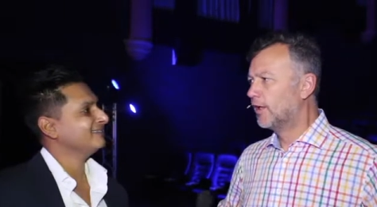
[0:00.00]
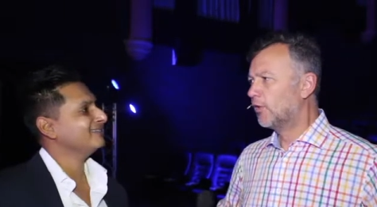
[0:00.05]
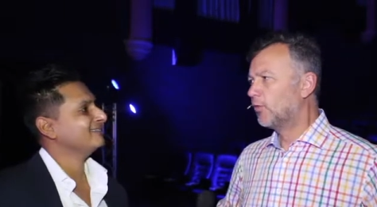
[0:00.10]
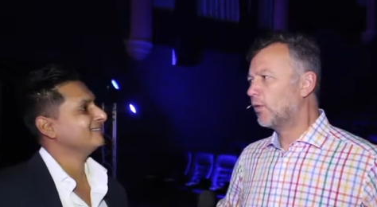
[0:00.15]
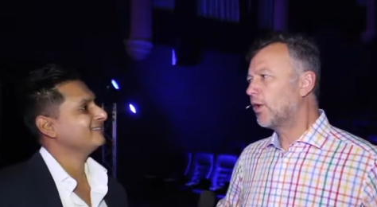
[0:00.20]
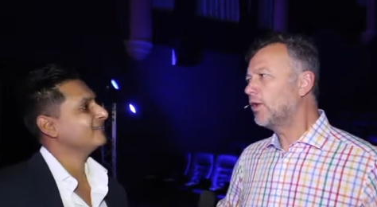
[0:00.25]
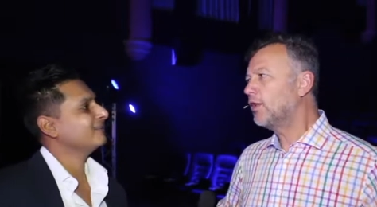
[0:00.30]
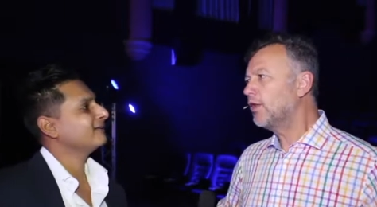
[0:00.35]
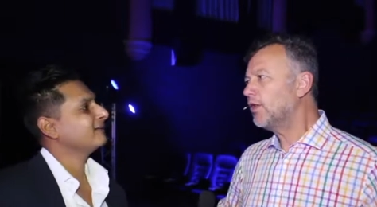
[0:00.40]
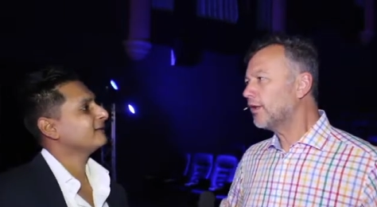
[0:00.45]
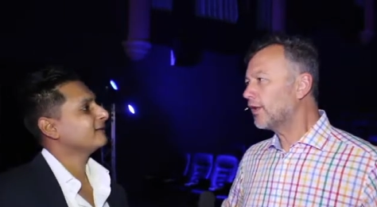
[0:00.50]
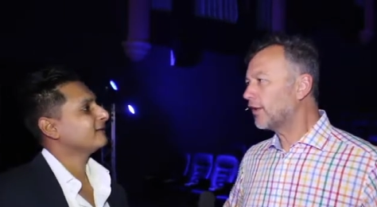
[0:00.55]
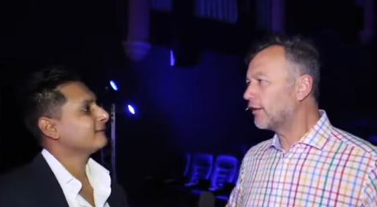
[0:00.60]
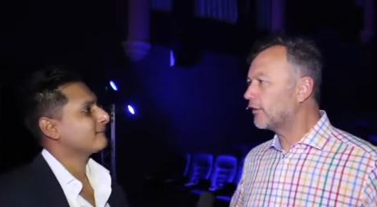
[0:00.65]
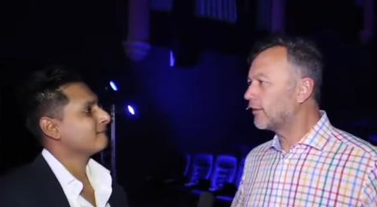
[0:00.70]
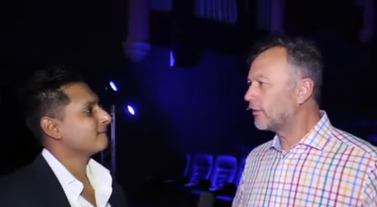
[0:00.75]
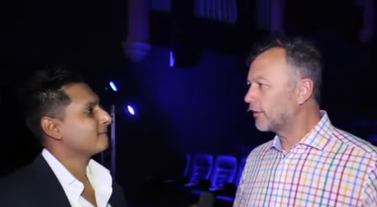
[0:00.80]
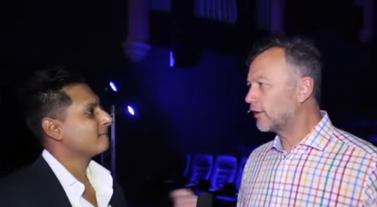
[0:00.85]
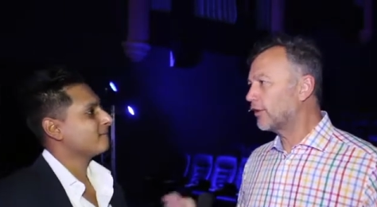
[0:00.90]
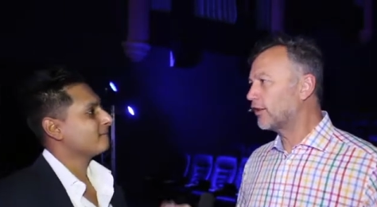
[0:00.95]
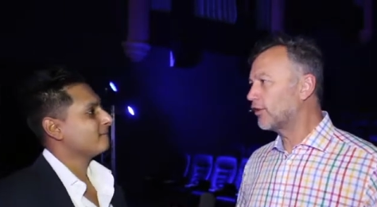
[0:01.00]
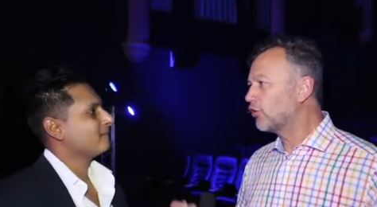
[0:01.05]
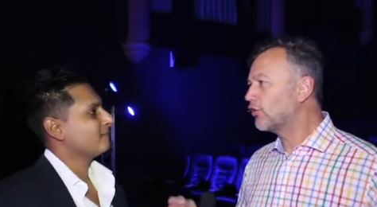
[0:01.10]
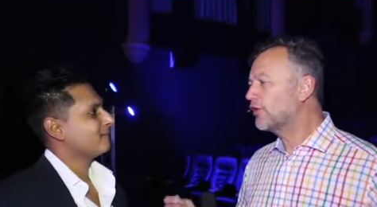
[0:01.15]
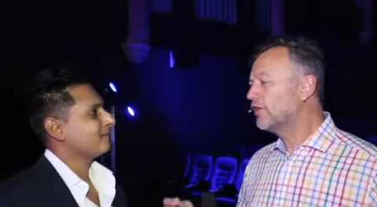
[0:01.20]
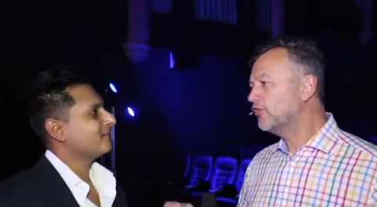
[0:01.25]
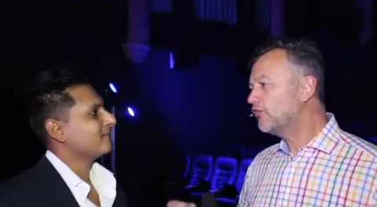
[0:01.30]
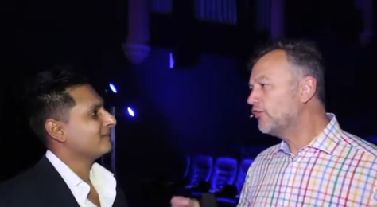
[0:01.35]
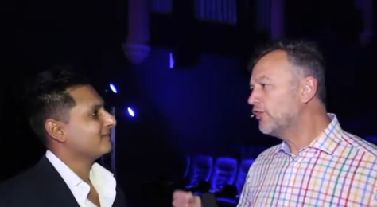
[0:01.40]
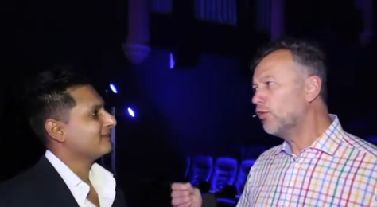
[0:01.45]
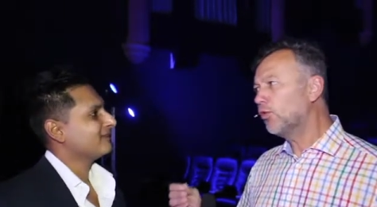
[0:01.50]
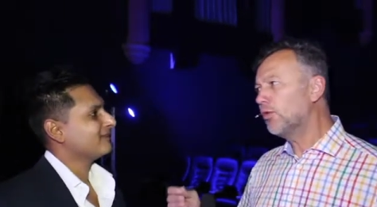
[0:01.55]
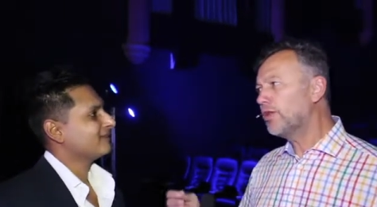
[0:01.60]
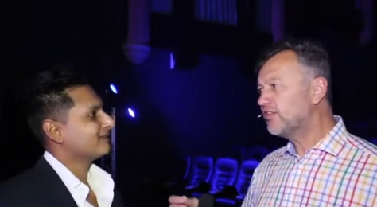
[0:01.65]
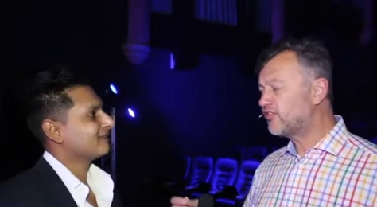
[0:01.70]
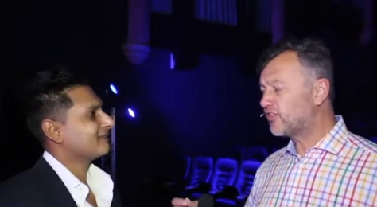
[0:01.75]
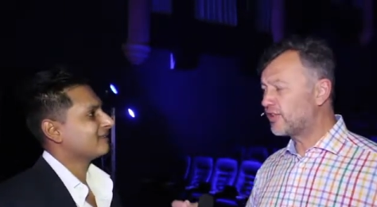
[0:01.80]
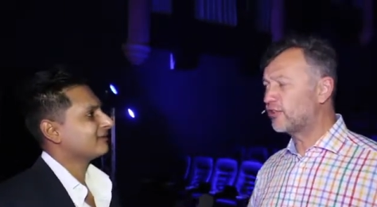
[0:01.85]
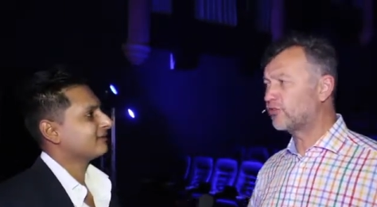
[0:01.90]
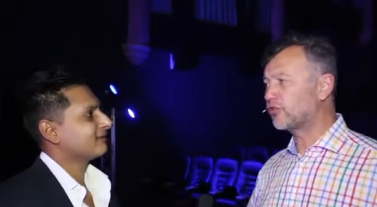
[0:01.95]
Speaker 1: Well, you can see all
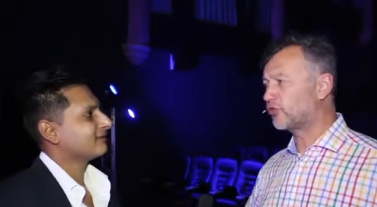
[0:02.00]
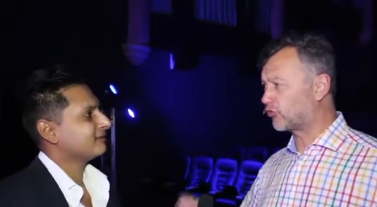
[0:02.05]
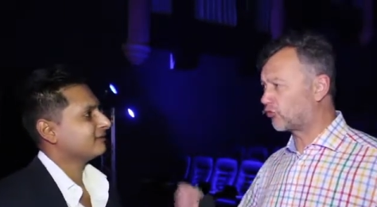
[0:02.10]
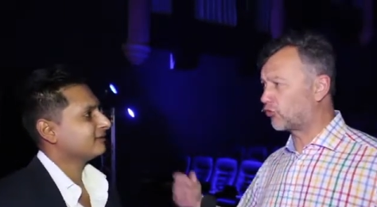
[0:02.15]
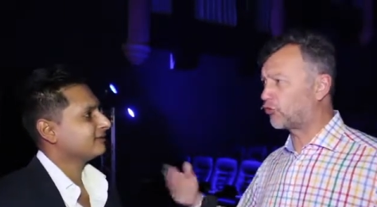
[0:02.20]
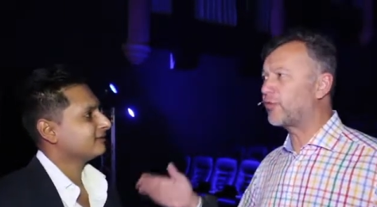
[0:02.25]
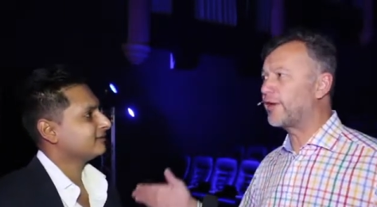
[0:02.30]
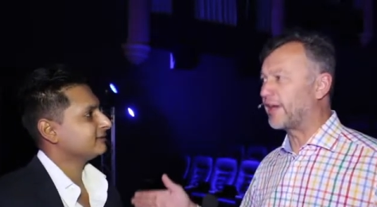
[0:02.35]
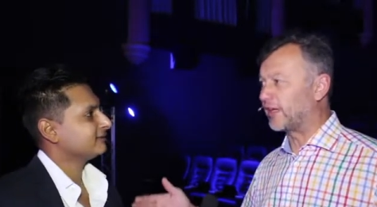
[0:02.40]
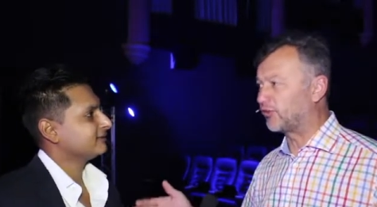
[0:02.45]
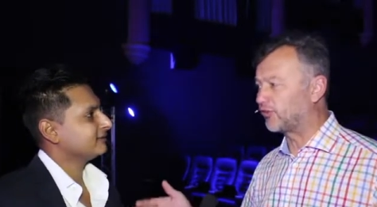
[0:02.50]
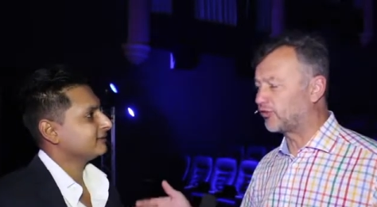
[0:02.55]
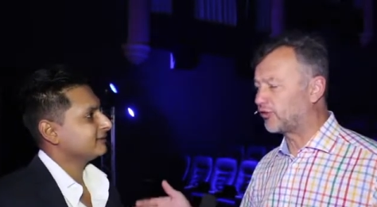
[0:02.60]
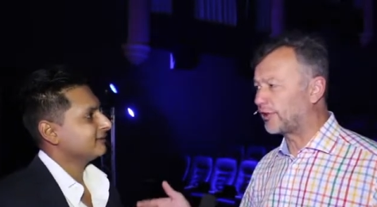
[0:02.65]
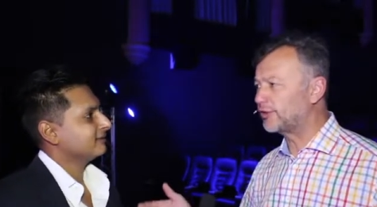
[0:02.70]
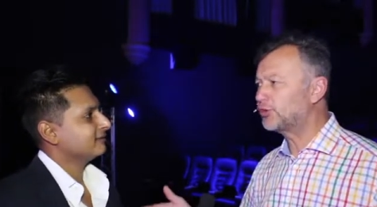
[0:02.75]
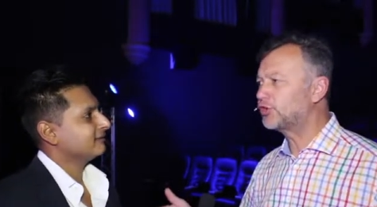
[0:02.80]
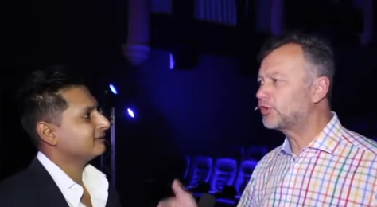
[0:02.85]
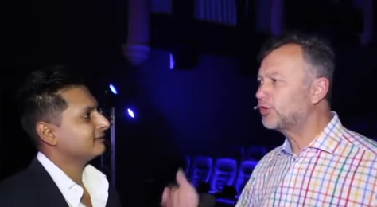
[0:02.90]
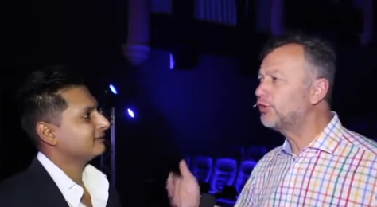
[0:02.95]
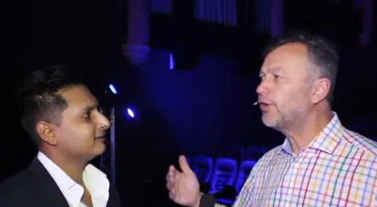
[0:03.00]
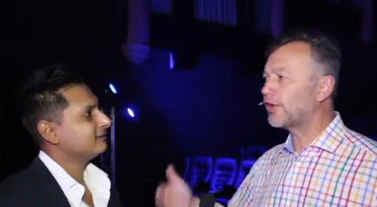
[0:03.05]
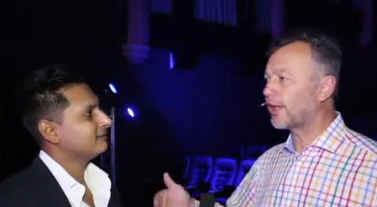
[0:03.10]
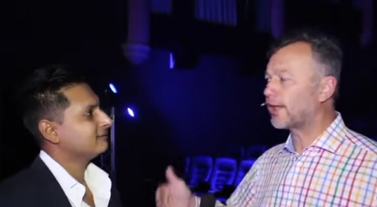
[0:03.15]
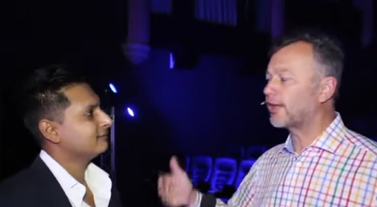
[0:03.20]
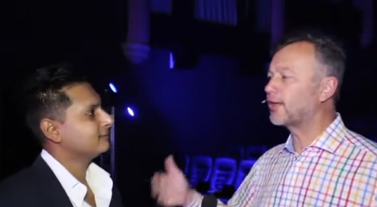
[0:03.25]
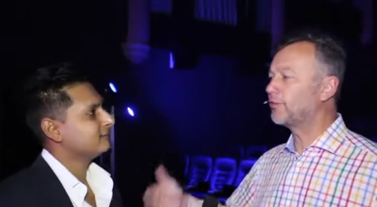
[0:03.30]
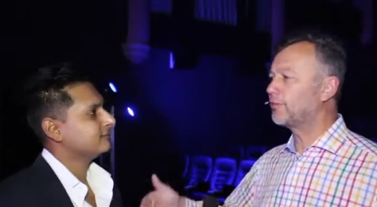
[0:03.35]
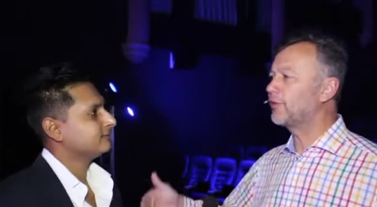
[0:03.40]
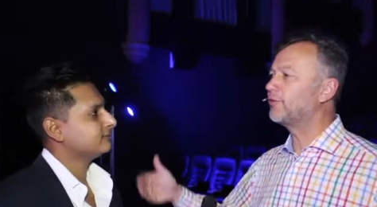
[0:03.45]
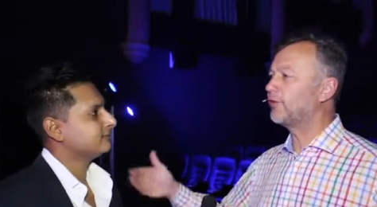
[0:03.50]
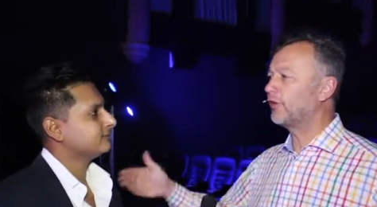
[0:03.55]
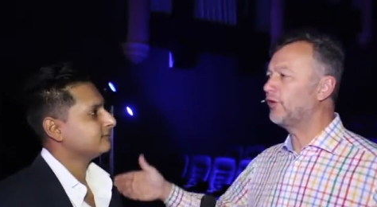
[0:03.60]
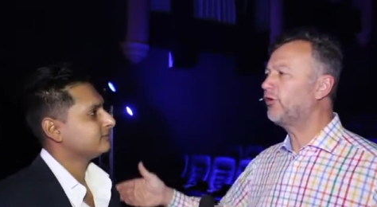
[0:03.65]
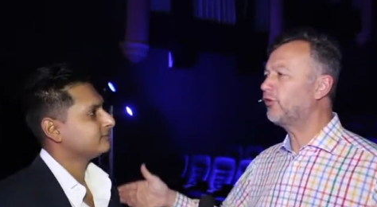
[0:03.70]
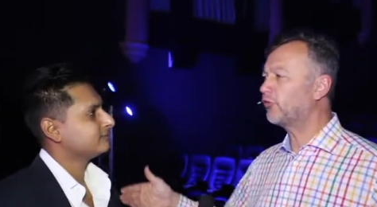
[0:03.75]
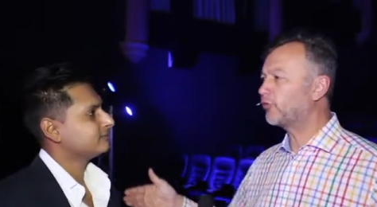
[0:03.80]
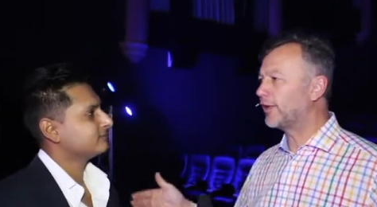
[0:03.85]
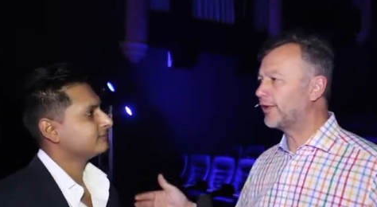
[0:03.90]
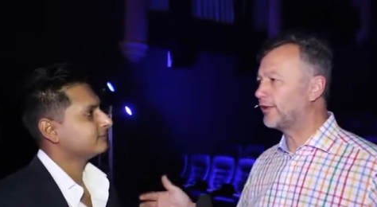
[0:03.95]
these things as threats, and sure, they can be very
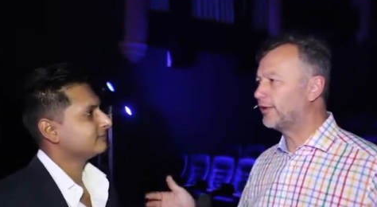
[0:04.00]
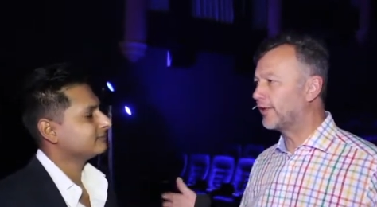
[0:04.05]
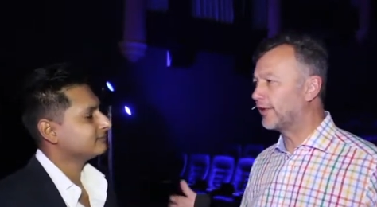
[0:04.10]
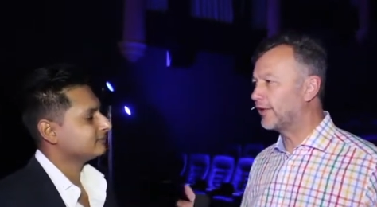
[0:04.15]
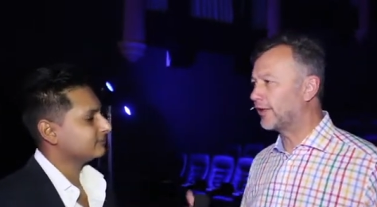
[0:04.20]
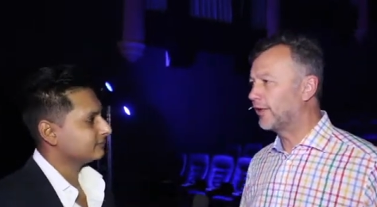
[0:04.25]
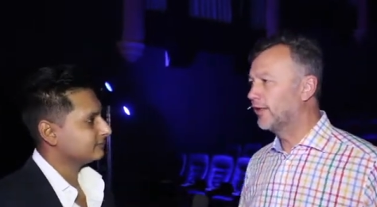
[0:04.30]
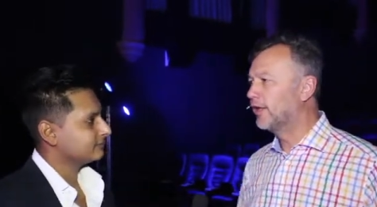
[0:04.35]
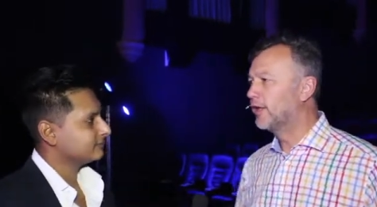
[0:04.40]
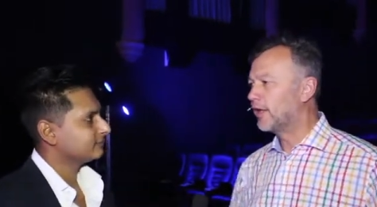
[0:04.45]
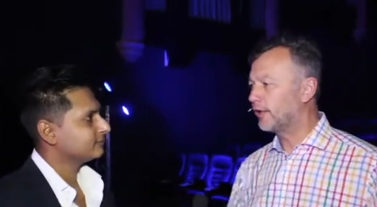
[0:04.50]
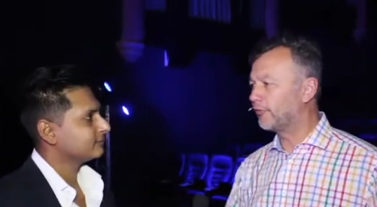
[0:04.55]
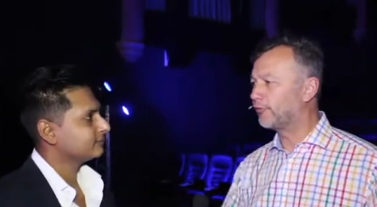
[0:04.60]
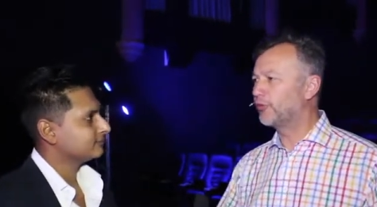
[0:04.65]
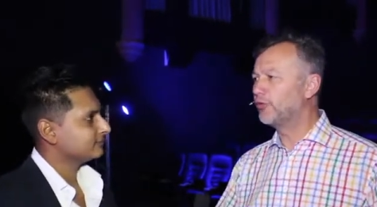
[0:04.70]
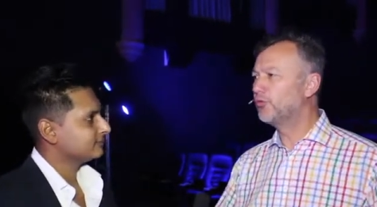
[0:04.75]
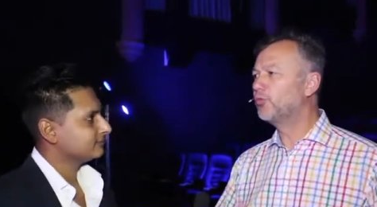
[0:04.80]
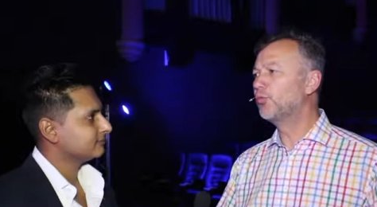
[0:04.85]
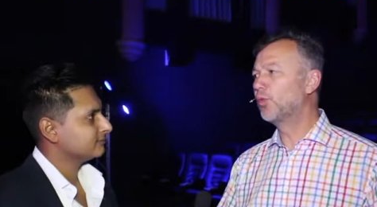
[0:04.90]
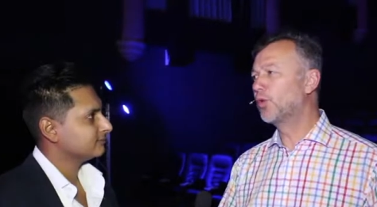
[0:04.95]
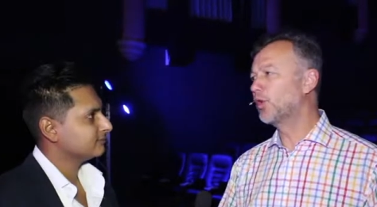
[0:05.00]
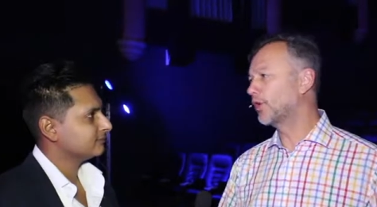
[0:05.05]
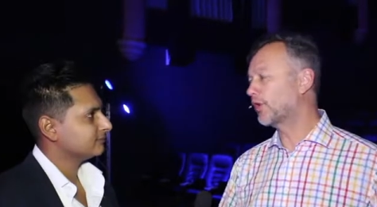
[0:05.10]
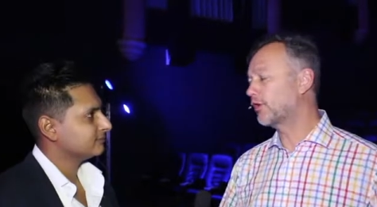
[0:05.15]
threatening if you work,